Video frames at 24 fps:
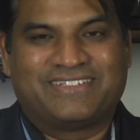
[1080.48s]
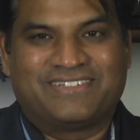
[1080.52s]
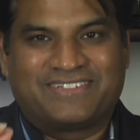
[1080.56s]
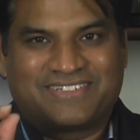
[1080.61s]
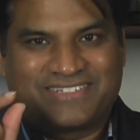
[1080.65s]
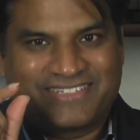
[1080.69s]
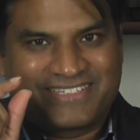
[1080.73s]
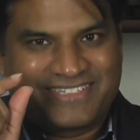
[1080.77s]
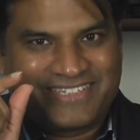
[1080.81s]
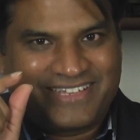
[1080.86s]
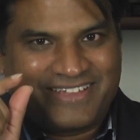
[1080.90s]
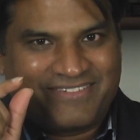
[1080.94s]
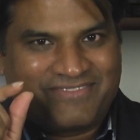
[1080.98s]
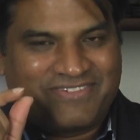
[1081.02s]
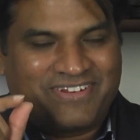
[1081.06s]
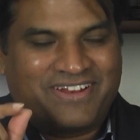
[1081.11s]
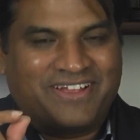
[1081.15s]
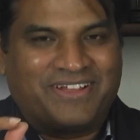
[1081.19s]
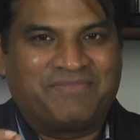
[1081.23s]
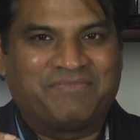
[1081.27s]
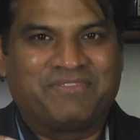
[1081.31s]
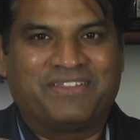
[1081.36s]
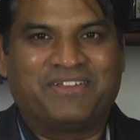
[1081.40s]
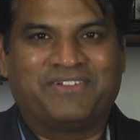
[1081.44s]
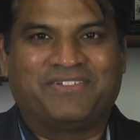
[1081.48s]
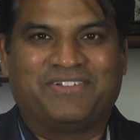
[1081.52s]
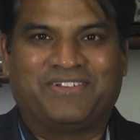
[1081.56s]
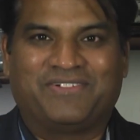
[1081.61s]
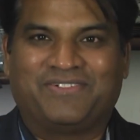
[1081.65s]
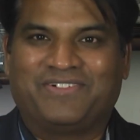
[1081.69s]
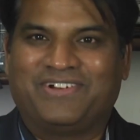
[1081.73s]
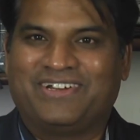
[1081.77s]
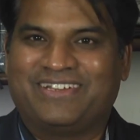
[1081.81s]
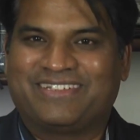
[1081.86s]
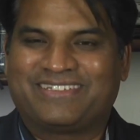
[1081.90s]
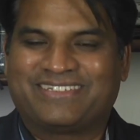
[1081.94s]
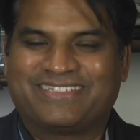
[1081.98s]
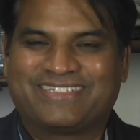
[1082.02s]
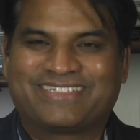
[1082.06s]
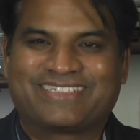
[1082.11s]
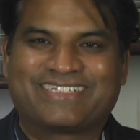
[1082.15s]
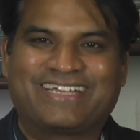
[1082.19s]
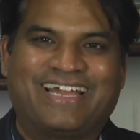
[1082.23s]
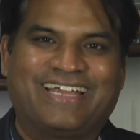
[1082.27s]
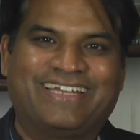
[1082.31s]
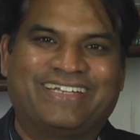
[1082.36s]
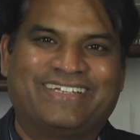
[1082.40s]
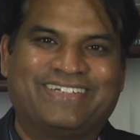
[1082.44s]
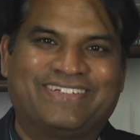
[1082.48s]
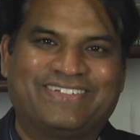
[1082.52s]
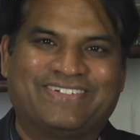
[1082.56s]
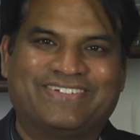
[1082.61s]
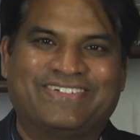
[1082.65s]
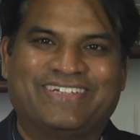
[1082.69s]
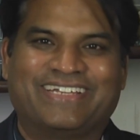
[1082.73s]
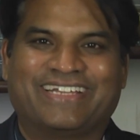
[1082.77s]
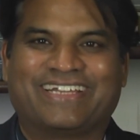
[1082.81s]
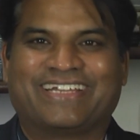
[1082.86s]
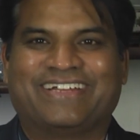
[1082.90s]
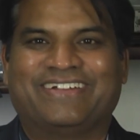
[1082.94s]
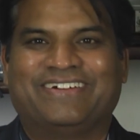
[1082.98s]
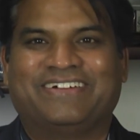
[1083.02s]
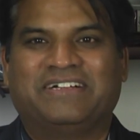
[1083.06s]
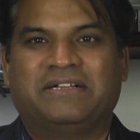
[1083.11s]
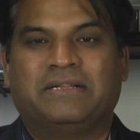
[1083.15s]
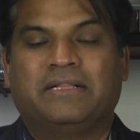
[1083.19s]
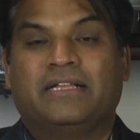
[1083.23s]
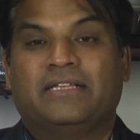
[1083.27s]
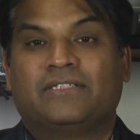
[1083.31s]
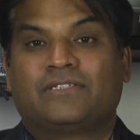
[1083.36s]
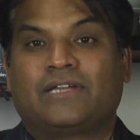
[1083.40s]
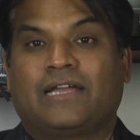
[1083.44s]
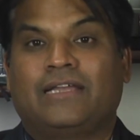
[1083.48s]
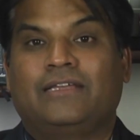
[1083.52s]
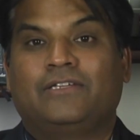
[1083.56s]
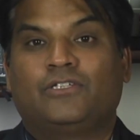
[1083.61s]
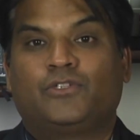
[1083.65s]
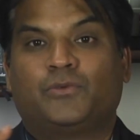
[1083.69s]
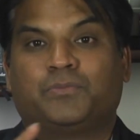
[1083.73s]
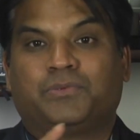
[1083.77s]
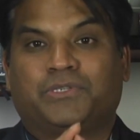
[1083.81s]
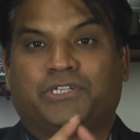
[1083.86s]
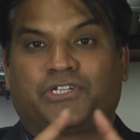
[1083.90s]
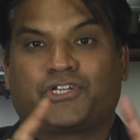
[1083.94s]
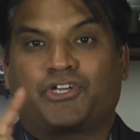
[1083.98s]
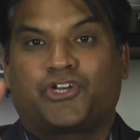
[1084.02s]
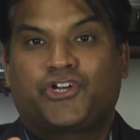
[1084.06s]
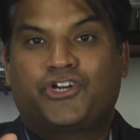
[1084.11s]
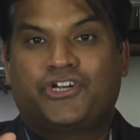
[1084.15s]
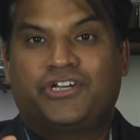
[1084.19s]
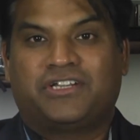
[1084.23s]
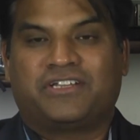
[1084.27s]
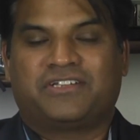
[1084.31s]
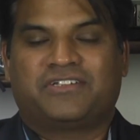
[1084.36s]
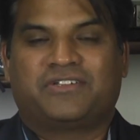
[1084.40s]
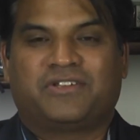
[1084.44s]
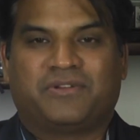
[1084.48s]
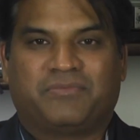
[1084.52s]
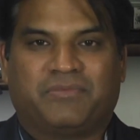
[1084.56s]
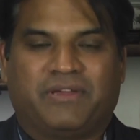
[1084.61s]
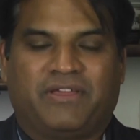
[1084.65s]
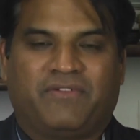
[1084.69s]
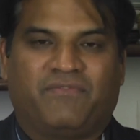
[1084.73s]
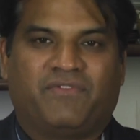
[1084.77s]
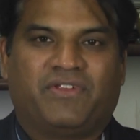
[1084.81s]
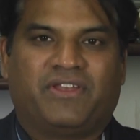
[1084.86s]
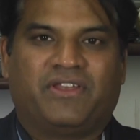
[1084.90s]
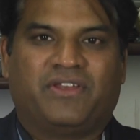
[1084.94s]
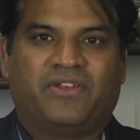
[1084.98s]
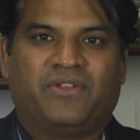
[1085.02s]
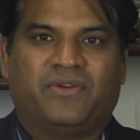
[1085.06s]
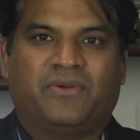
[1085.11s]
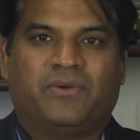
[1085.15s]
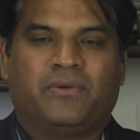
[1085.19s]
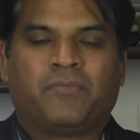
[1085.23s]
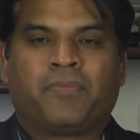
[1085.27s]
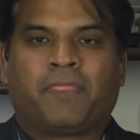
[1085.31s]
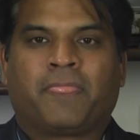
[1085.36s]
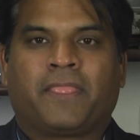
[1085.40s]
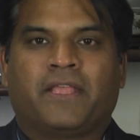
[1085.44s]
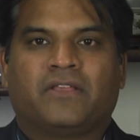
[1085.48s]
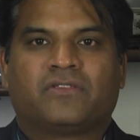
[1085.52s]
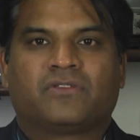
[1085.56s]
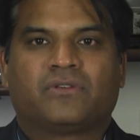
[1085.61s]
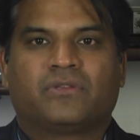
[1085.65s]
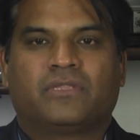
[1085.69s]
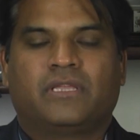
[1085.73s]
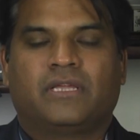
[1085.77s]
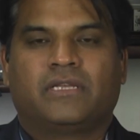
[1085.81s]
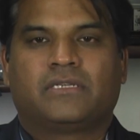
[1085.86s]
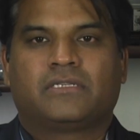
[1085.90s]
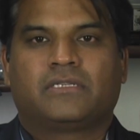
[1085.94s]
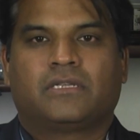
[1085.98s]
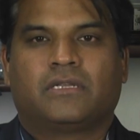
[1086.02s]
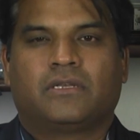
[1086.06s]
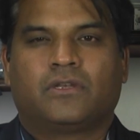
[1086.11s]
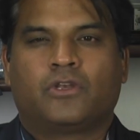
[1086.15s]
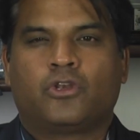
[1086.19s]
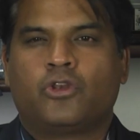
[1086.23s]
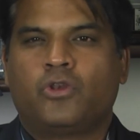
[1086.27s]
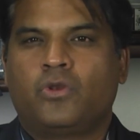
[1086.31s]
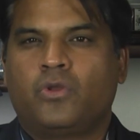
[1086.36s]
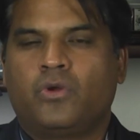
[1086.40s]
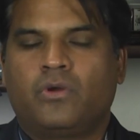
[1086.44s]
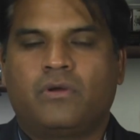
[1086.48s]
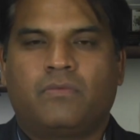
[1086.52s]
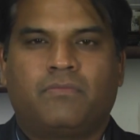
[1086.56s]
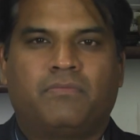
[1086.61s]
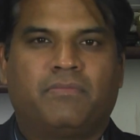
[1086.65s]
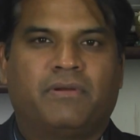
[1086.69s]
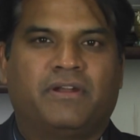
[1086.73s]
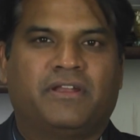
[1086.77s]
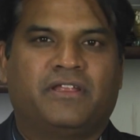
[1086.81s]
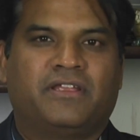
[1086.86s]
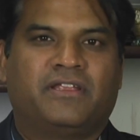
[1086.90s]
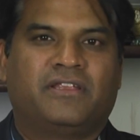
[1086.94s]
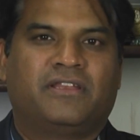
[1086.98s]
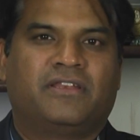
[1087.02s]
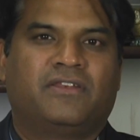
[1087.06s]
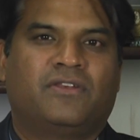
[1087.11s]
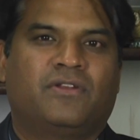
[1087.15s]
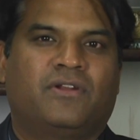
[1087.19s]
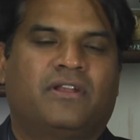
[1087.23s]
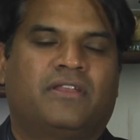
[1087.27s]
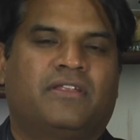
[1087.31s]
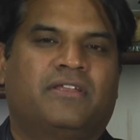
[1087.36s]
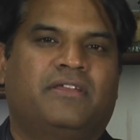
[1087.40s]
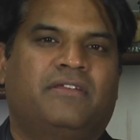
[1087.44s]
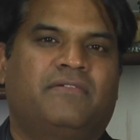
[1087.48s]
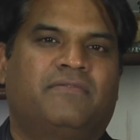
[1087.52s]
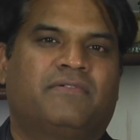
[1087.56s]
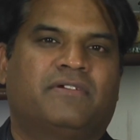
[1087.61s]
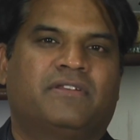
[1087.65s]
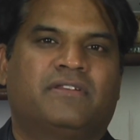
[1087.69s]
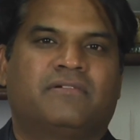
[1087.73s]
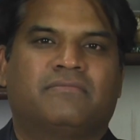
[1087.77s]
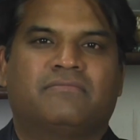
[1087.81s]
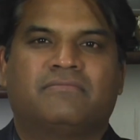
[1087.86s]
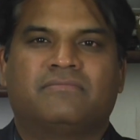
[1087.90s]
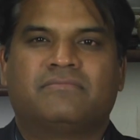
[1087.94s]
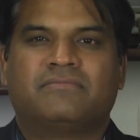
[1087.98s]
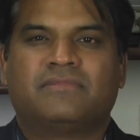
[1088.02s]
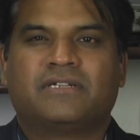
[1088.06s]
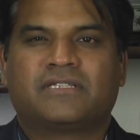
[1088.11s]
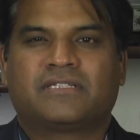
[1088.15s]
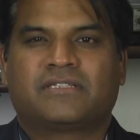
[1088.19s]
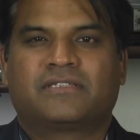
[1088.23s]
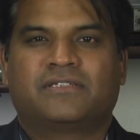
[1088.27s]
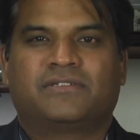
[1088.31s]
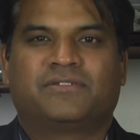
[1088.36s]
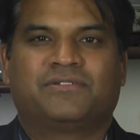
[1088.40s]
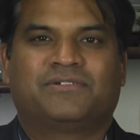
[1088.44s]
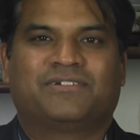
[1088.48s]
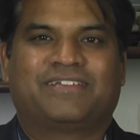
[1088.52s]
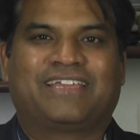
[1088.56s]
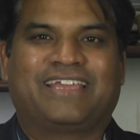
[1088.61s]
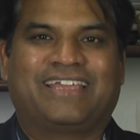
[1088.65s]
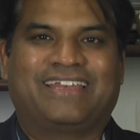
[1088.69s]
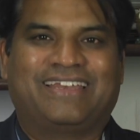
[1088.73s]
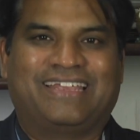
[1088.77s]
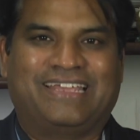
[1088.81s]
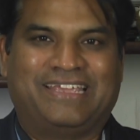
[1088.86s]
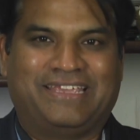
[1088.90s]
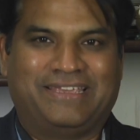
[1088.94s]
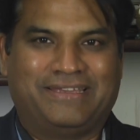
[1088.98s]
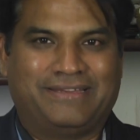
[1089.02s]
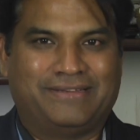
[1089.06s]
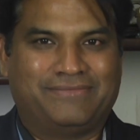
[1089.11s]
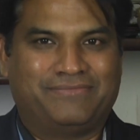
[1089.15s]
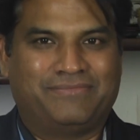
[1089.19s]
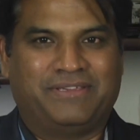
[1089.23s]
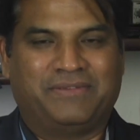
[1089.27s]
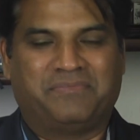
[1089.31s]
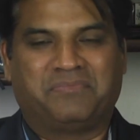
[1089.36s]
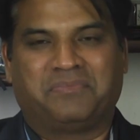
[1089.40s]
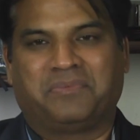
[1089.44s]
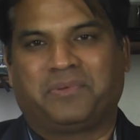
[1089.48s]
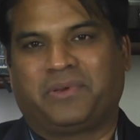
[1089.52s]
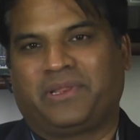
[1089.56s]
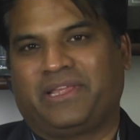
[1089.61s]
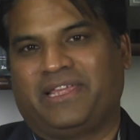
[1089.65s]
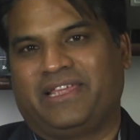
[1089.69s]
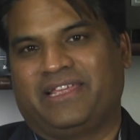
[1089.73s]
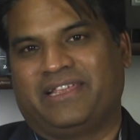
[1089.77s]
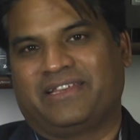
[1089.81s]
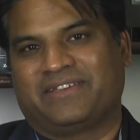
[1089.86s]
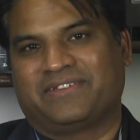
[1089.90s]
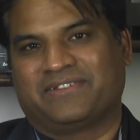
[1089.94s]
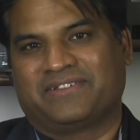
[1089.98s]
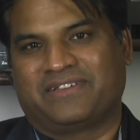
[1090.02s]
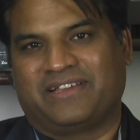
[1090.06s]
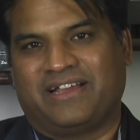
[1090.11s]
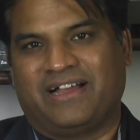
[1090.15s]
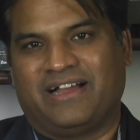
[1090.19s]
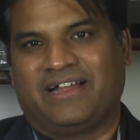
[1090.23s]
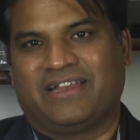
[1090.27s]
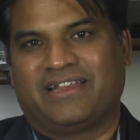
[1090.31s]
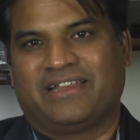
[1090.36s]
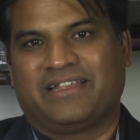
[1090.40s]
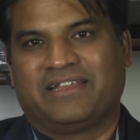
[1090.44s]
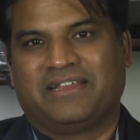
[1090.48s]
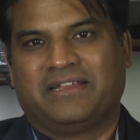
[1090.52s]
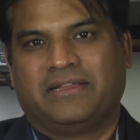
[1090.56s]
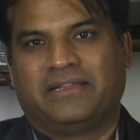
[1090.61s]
used to see from them, you know, what is this guy doing, you know. So I used to put a curtain on my window so that nobody, not even a mosquito, can hear me praying to God.